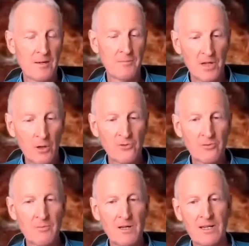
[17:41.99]
but
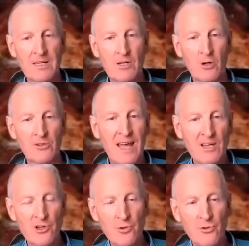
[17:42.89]
ultimately god
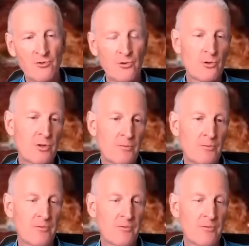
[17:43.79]
takes you through the